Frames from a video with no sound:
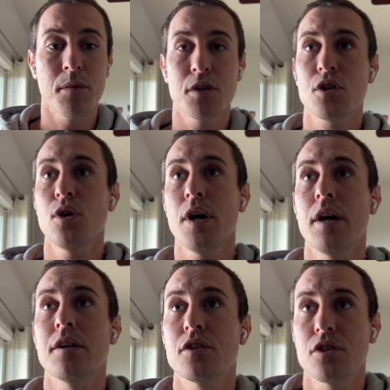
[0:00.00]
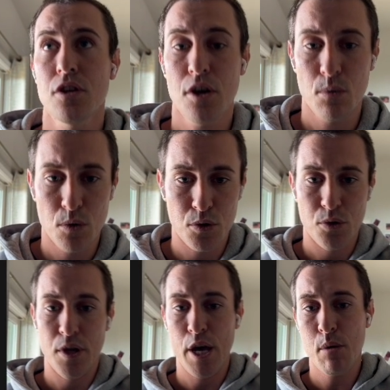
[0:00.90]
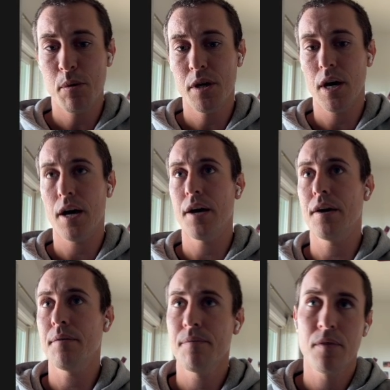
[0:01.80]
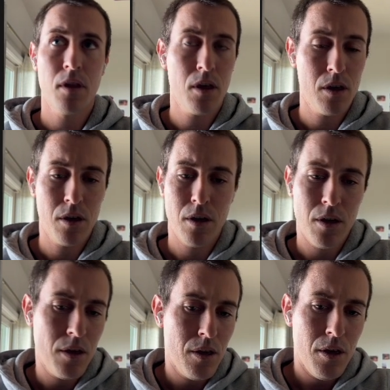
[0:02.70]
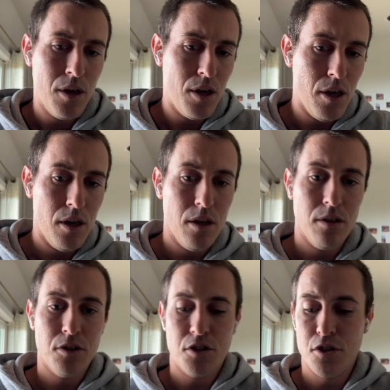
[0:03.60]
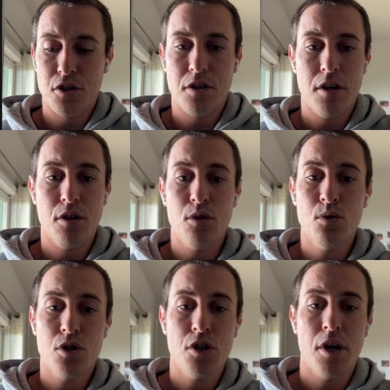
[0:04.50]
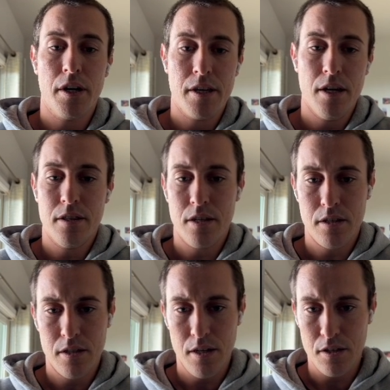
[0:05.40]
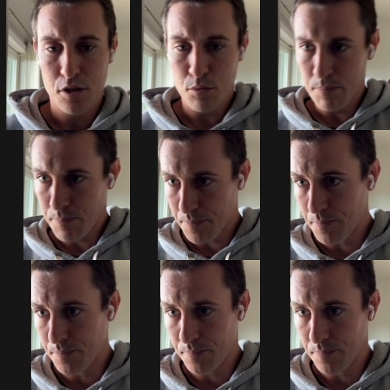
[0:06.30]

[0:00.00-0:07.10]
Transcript: let's go ahead and start. We'll do an API, and let's just say user.get.ts.